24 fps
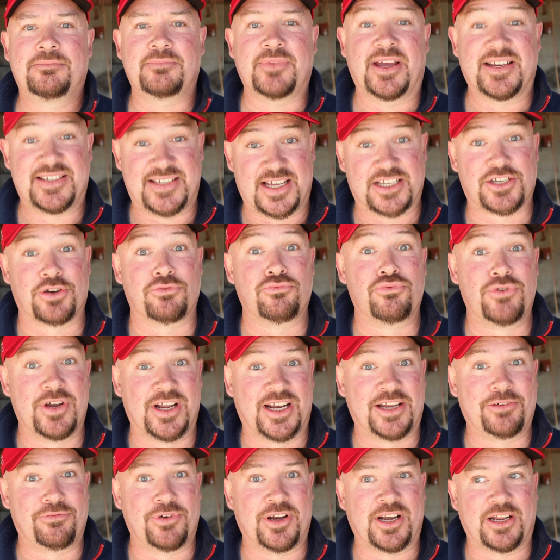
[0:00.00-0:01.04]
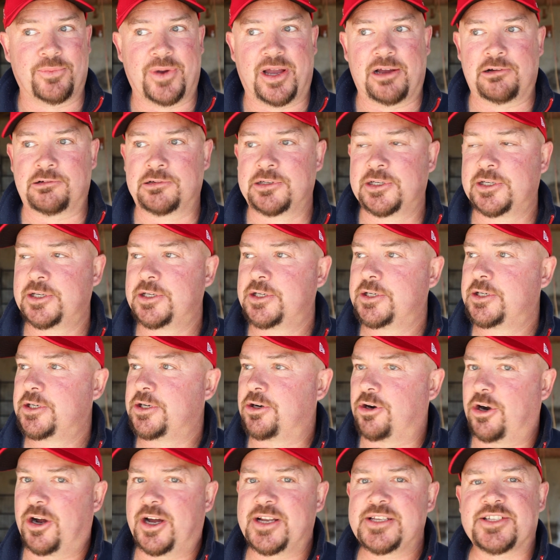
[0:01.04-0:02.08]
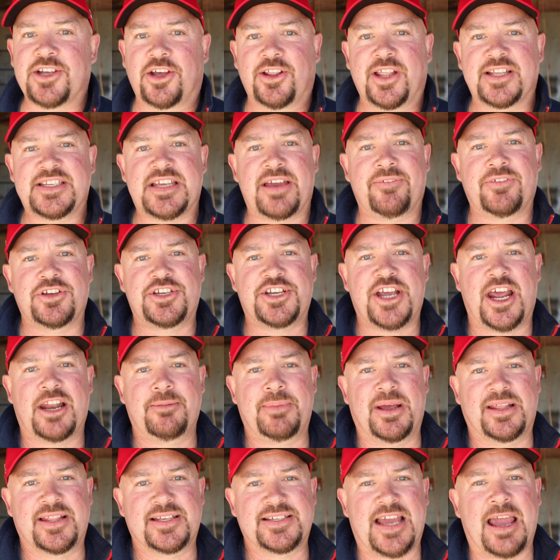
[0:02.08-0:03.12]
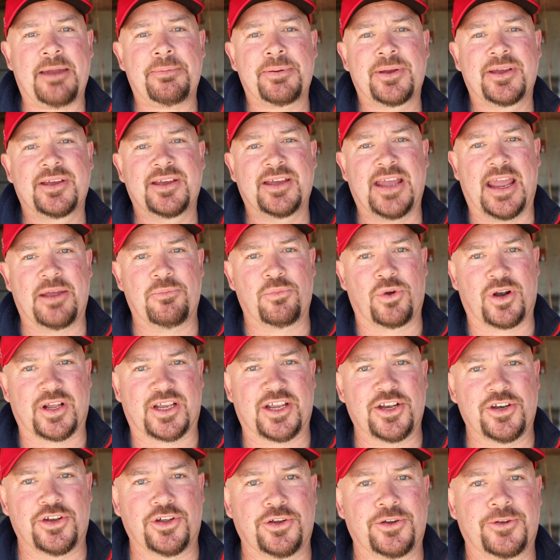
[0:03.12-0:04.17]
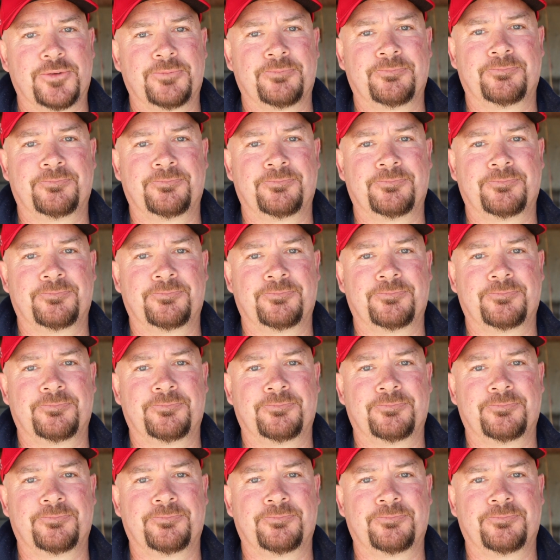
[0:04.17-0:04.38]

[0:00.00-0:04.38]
it does it really, really well. Right, so let's have a chat about this app and what it can do.